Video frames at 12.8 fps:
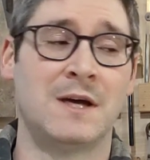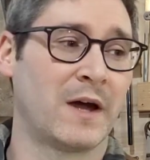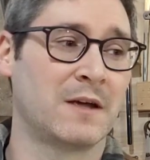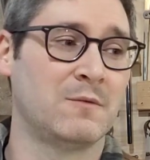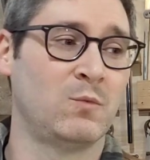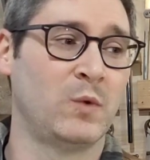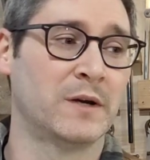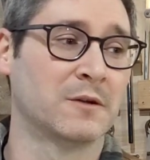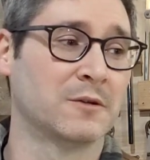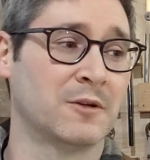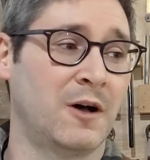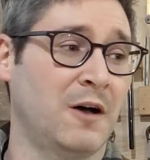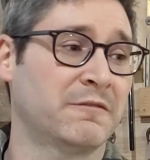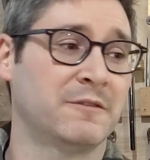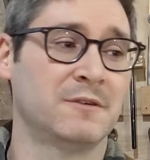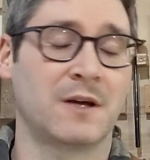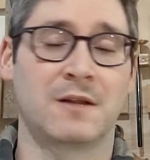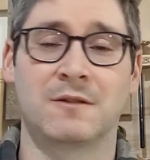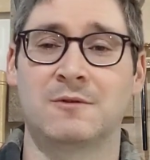I whittle often
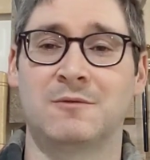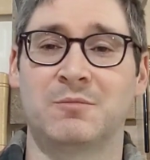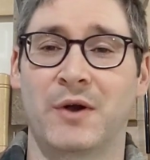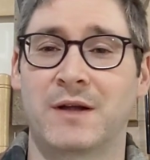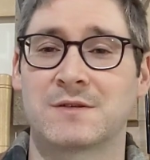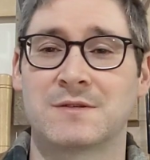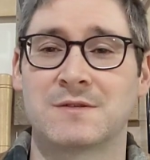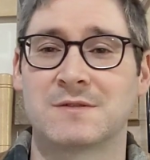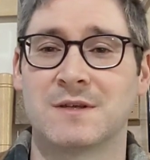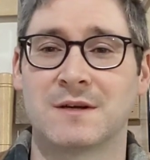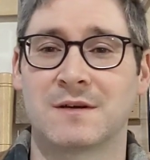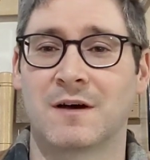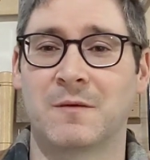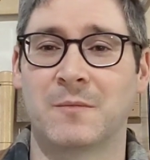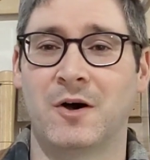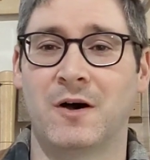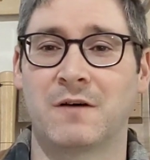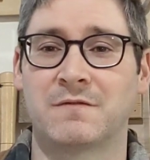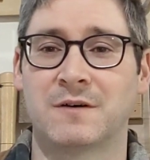on little branches that come
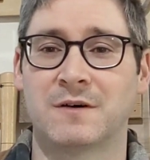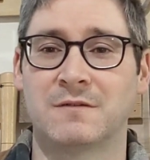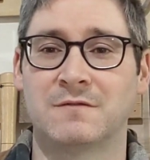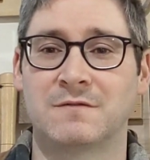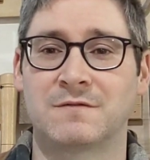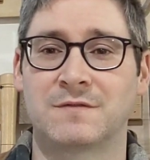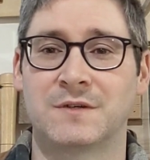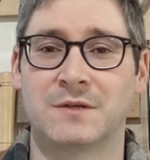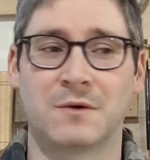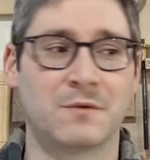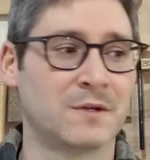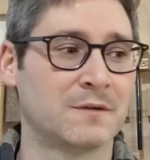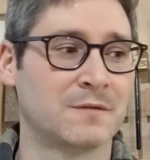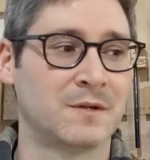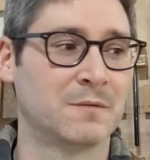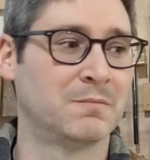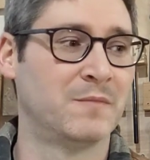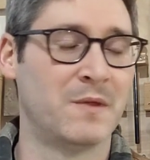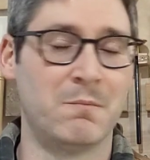off of
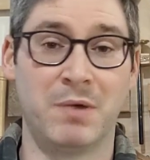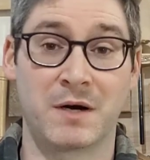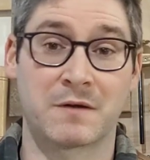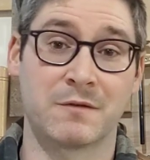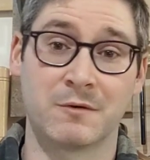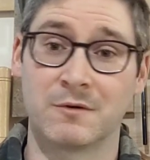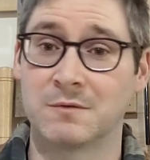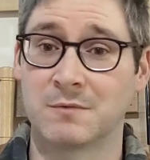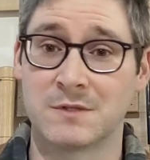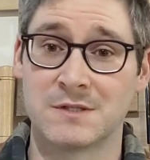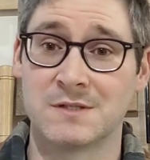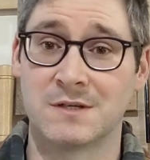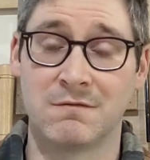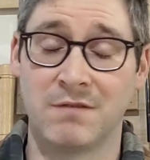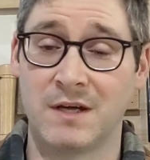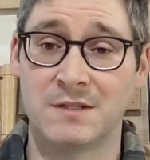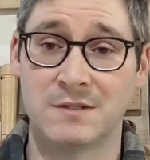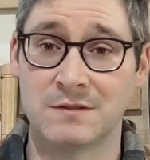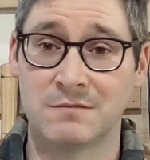the buckthorn, which is an
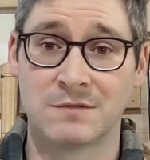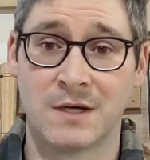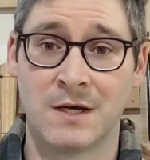invasive,